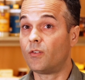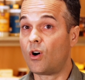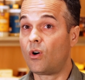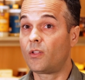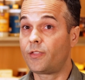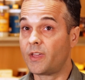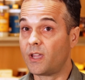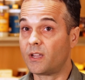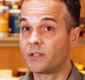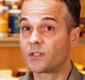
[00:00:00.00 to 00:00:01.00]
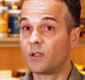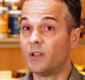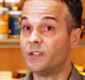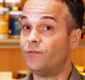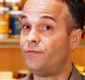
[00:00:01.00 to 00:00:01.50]
all things,
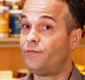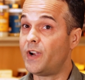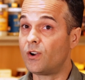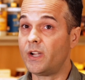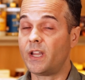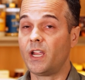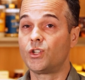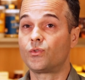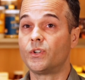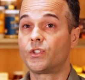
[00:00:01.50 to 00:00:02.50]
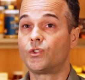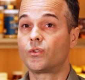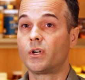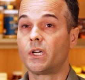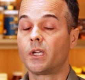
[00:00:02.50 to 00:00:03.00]
a very dangerous
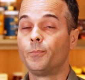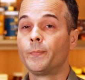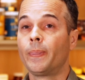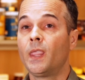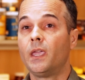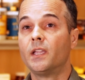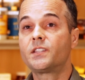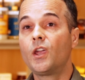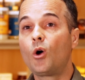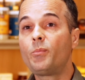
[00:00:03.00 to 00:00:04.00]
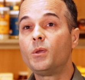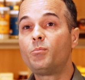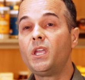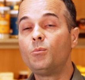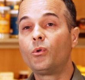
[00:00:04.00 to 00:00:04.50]
drug. It's helping
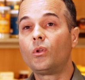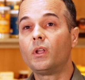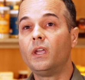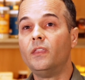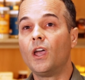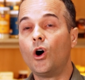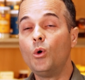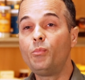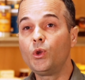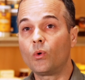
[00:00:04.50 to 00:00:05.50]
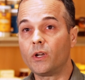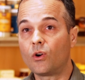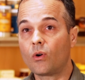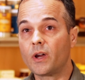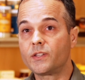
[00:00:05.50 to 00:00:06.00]
people in the opioid
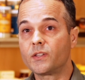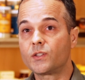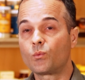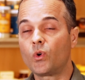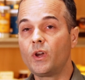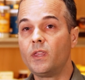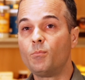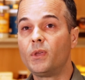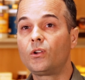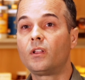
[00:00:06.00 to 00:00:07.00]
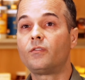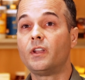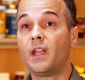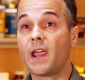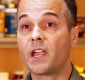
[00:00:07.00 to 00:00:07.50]
crisis. We're in the middle of a
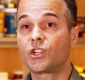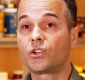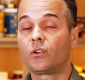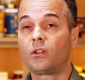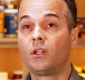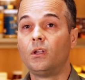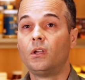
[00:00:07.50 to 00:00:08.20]
national